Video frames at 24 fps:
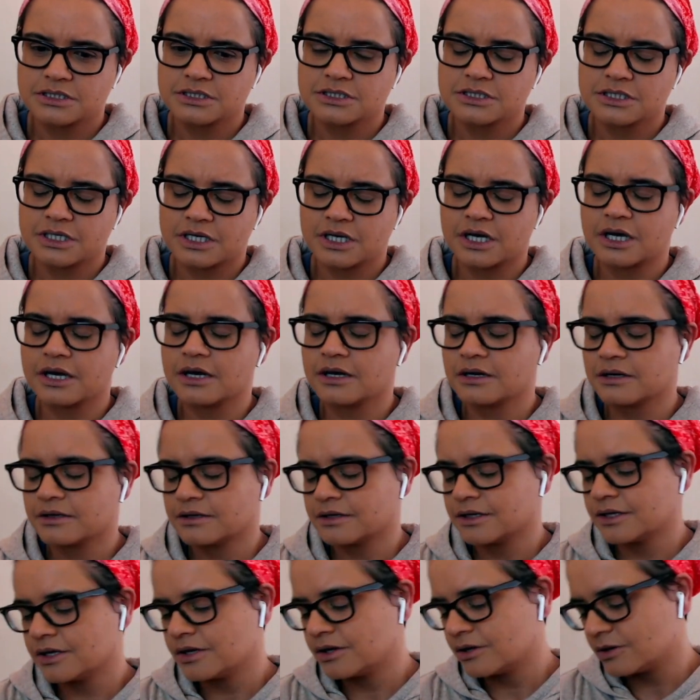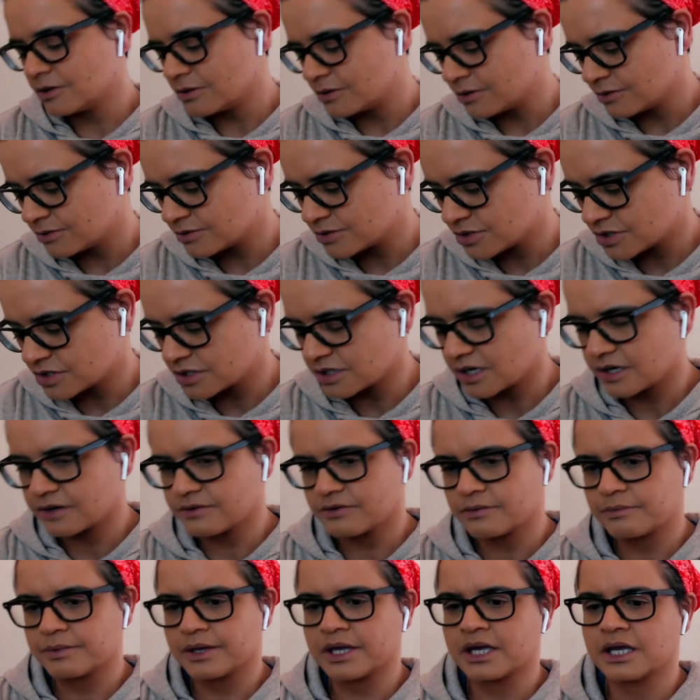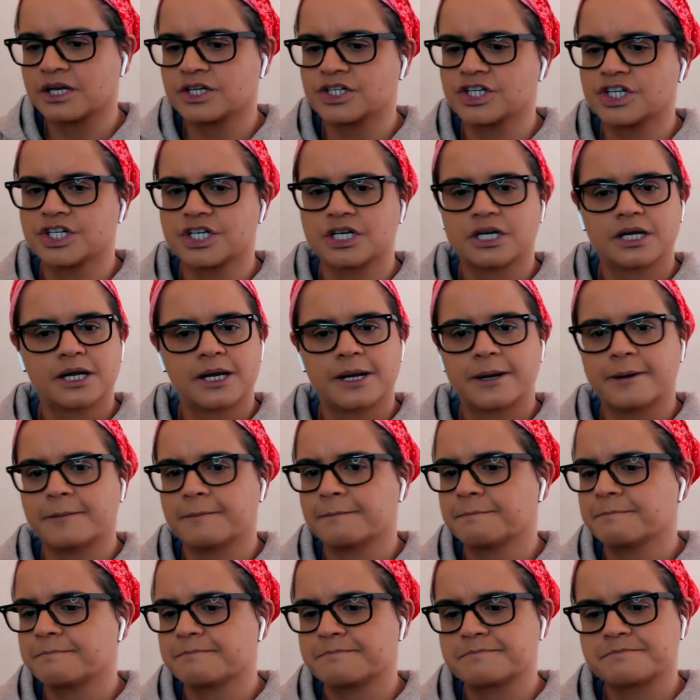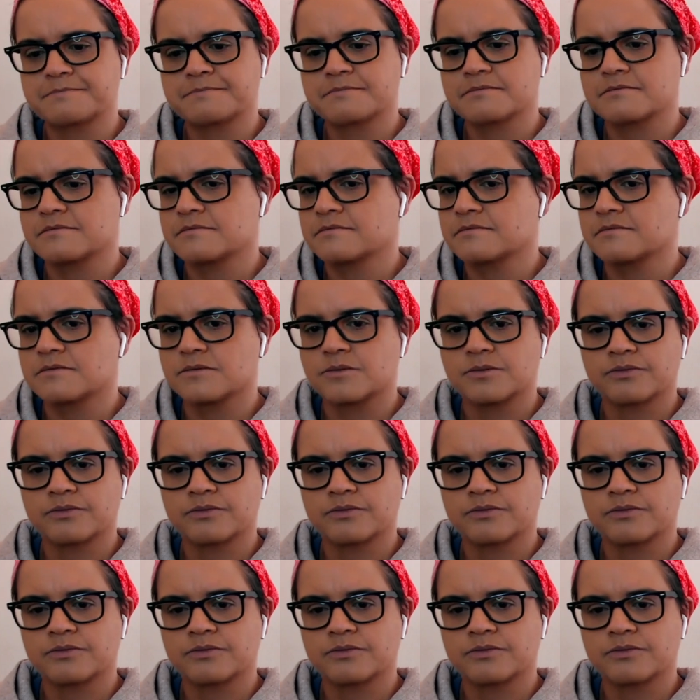Ah, oh, you son of a bitch. Then you can stop this charade.